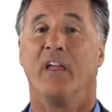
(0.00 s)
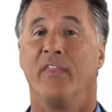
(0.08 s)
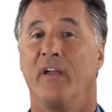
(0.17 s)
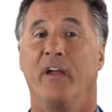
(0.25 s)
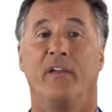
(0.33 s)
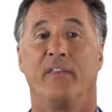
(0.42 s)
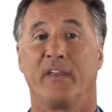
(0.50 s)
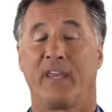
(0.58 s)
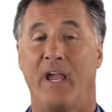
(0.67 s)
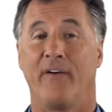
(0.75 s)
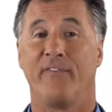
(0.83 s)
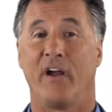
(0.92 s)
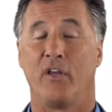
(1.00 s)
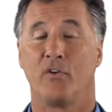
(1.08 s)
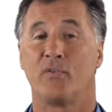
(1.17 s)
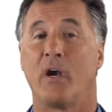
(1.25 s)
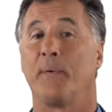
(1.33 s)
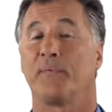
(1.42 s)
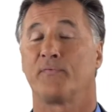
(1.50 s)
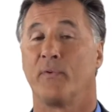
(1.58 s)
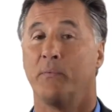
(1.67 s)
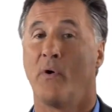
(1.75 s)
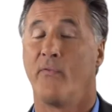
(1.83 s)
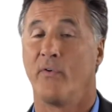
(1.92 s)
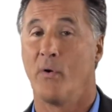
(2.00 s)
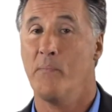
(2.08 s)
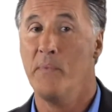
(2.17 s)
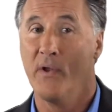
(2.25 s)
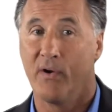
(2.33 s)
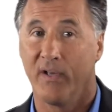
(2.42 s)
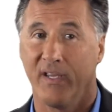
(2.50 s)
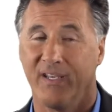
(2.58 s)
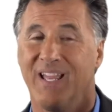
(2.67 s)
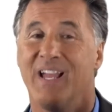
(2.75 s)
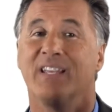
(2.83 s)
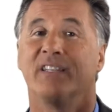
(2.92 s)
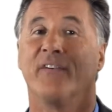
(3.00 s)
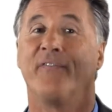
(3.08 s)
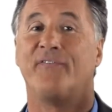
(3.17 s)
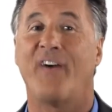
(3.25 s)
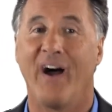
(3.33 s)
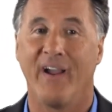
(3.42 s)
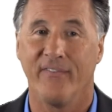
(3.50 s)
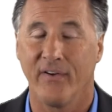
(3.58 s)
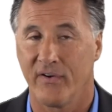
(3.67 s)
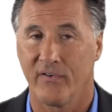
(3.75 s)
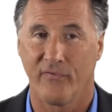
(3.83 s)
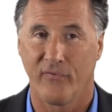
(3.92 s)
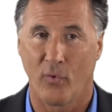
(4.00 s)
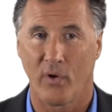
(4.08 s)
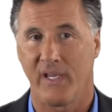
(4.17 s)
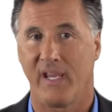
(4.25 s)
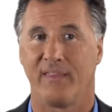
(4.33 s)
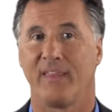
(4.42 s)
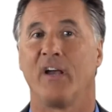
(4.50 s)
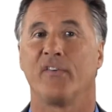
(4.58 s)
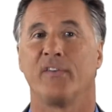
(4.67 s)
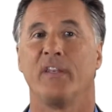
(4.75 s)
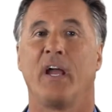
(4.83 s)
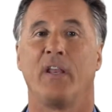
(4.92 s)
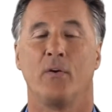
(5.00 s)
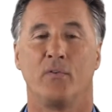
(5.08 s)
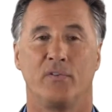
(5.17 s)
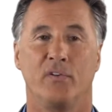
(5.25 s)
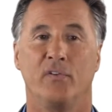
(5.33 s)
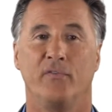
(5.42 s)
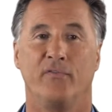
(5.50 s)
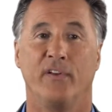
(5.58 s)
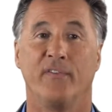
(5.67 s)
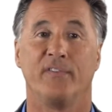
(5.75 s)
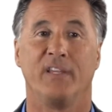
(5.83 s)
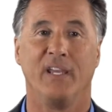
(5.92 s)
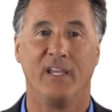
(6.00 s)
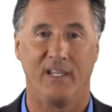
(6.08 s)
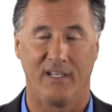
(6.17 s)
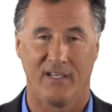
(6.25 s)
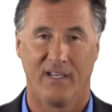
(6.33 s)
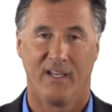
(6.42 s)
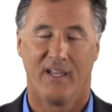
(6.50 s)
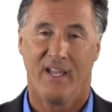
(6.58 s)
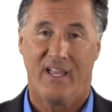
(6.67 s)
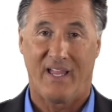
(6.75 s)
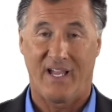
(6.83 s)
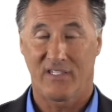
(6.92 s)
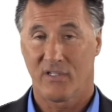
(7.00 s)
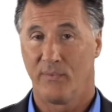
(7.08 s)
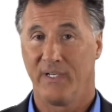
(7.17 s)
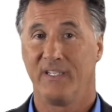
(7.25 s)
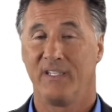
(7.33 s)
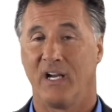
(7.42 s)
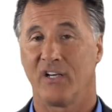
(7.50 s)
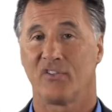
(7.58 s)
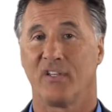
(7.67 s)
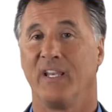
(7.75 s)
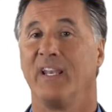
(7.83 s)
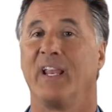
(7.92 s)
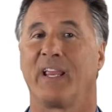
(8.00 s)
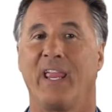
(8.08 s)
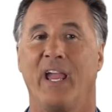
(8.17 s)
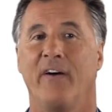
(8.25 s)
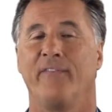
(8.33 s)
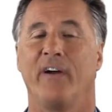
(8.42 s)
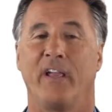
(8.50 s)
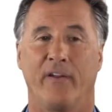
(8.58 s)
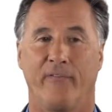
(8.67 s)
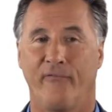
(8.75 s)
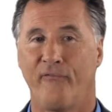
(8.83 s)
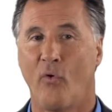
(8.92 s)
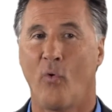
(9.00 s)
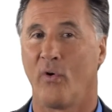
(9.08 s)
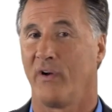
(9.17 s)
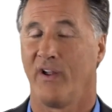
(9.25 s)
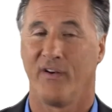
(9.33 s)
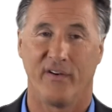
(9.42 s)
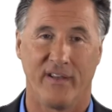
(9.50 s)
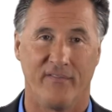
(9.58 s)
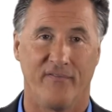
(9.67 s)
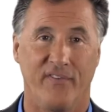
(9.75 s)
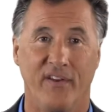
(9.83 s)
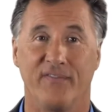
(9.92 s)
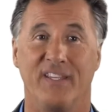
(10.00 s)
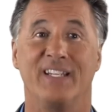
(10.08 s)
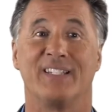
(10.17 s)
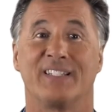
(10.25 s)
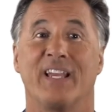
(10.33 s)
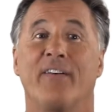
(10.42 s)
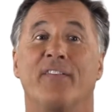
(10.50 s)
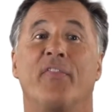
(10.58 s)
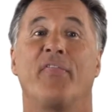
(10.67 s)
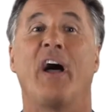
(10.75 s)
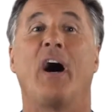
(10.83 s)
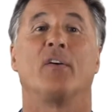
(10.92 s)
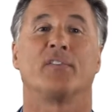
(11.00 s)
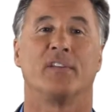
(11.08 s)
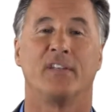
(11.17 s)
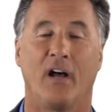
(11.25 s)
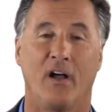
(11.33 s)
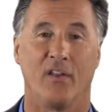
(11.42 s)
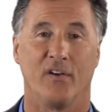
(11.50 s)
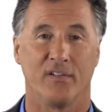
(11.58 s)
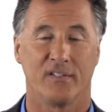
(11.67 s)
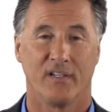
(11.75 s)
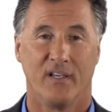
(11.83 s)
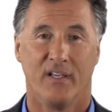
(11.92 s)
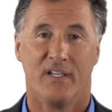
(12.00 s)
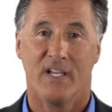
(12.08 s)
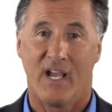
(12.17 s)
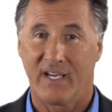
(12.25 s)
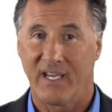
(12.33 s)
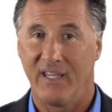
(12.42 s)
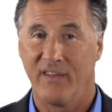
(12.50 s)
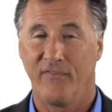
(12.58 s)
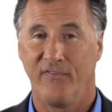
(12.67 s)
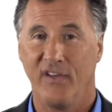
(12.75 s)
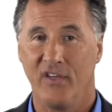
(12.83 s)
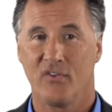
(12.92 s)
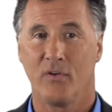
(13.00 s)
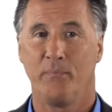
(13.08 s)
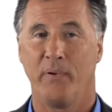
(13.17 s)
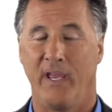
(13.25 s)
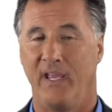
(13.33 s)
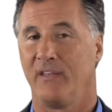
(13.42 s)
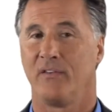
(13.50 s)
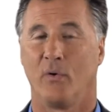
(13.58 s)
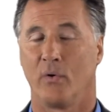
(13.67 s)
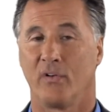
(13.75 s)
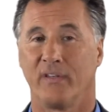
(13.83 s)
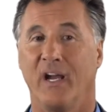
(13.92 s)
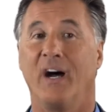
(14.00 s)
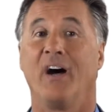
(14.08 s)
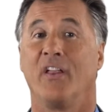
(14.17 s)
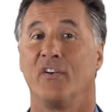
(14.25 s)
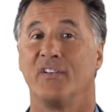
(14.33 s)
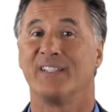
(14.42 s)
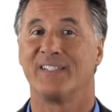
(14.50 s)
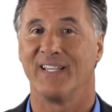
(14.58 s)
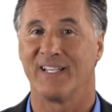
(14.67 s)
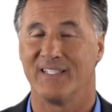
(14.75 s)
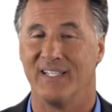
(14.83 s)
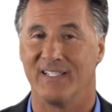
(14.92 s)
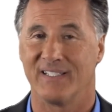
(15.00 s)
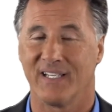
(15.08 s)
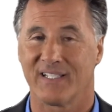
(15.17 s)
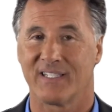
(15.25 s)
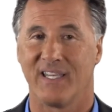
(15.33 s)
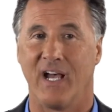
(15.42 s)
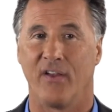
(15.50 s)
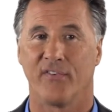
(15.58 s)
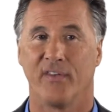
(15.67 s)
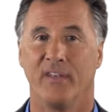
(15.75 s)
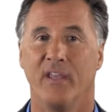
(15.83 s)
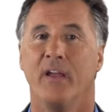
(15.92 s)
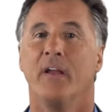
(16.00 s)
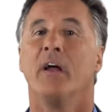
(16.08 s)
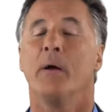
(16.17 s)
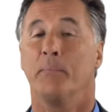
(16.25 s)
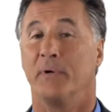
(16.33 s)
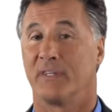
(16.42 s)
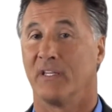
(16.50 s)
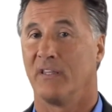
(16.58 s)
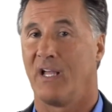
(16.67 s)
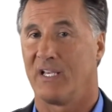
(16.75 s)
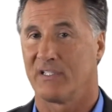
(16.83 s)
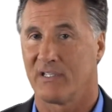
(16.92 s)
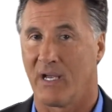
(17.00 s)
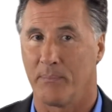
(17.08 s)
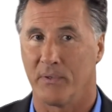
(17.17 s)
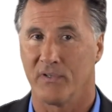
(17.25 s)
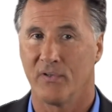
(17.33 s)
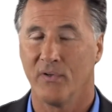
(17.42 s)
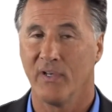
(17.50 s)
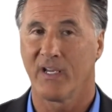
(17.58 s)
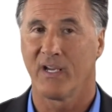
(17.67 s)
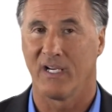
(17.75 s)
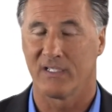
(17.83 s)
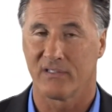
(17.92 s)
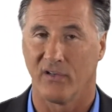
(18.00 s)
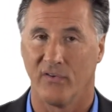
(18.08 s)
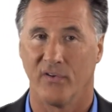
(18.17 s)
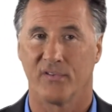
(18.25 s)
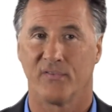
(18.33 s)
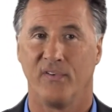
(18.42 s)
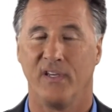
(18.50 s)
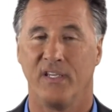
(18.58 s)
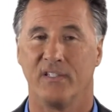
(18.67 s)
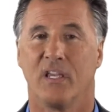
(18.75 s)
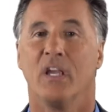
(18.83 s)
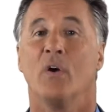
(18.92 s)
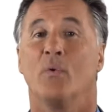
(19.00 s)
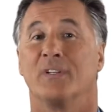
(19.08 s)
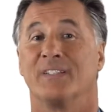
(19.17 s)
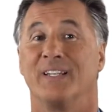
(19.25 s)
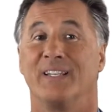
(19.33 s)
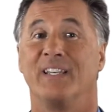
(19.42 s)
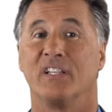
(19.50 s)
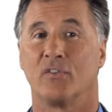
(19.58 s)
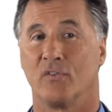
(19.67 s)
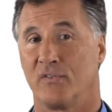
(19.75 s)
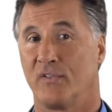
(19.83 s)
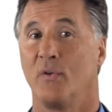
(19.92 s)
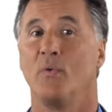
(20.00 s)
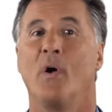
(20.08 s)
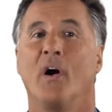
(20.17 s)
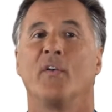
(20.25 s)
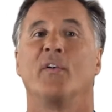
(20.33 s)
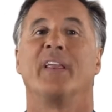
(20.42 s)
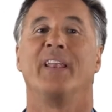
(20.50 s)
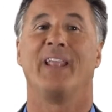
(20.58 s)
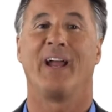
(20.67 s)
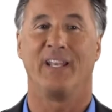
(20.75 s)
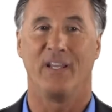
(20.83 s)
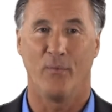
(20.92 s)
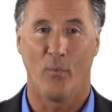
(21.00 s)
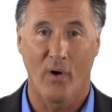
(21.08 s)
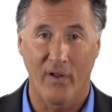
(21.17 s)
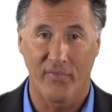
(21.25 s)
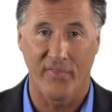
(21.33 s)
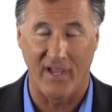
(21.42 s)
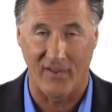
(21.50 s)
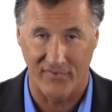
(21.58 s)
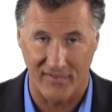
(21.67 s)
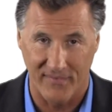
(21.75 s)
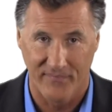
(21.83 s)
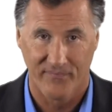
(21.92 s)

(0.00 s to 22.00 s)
the account value drops from over $1 million to $548,902.15. That's a reduction in account value of $457,000. Again, the fees you paid totaled $166,000, but the lost opportunity cost on those fees was an additional $291,000.